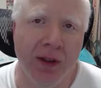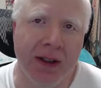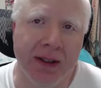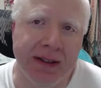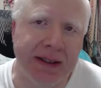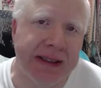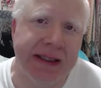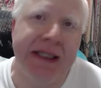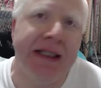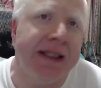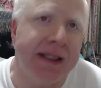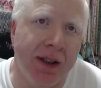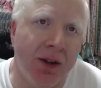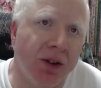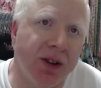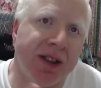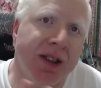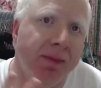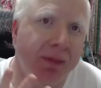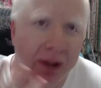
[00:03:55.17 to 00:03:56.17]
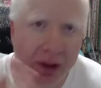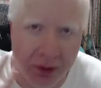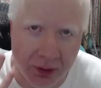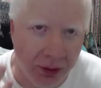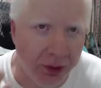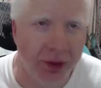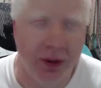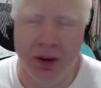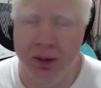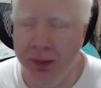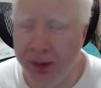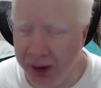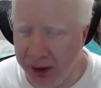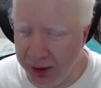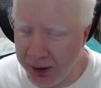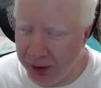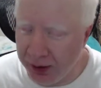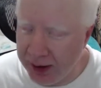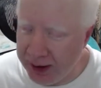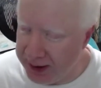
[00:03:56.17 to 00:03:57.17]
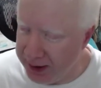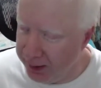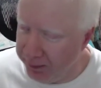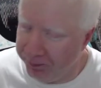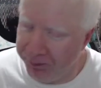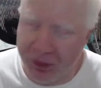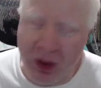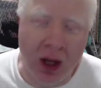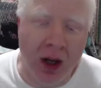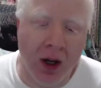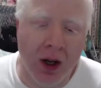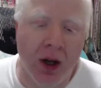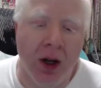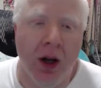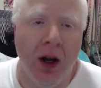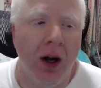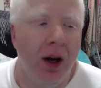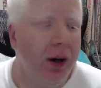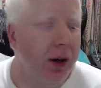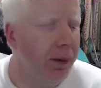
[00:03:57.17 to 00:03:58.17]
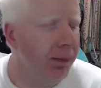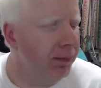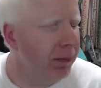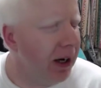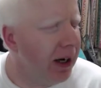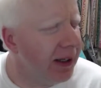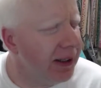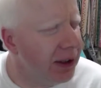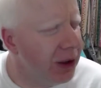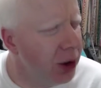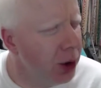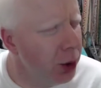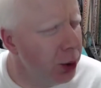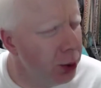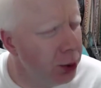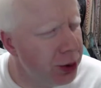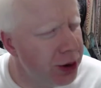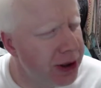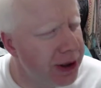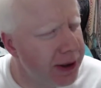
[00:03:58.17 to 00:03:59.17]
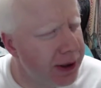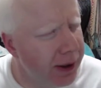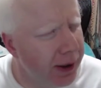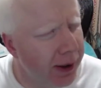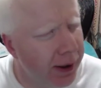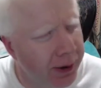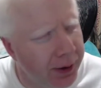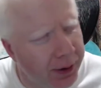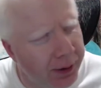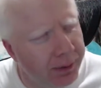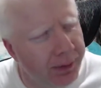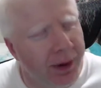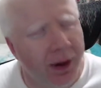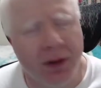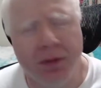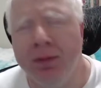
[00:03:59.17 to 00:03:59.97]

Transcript: seizing or something, or going completely crazy. I've